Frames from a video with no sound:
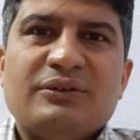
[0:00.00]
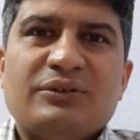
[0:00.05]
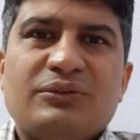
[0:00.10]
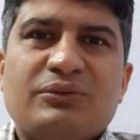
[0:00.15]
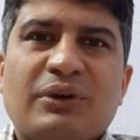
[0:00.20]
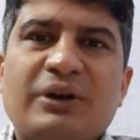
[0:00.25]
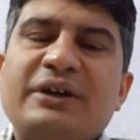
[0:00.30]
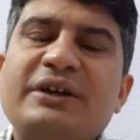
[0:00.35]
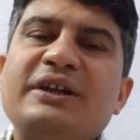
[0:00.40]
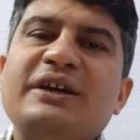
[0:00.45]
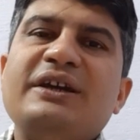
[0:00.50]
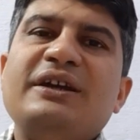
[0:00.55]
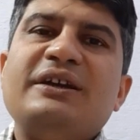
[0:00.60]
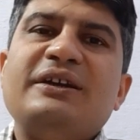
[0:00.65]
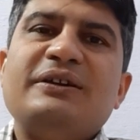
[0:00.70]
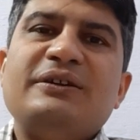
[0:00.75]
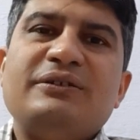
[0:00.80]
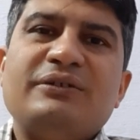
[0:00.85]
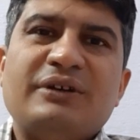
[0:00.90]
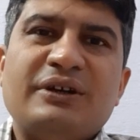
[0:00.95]

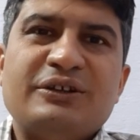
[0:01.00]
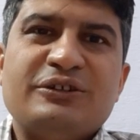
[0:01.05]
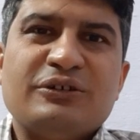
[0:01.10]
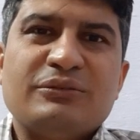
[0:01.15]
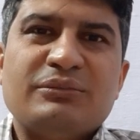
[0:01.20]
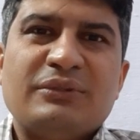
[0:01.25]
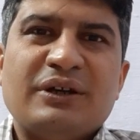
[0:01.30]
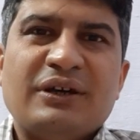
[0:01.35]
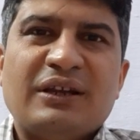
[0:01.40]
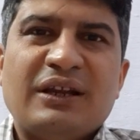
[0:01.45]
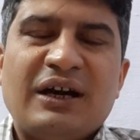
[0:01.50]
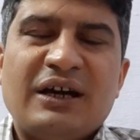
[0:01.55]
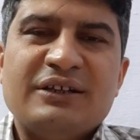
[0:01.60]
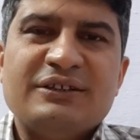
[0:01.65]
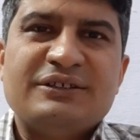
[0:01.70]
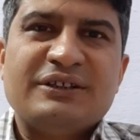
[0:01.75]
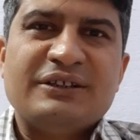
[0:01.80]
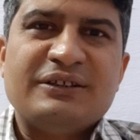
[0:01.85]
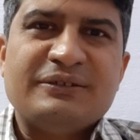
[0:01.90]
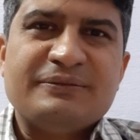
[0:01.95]
20 units of the
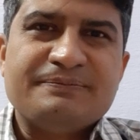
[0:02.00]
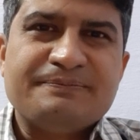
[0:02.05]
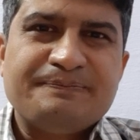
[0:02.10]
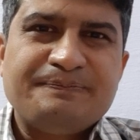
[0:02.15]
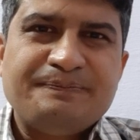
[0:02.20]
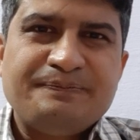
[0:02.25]
glargine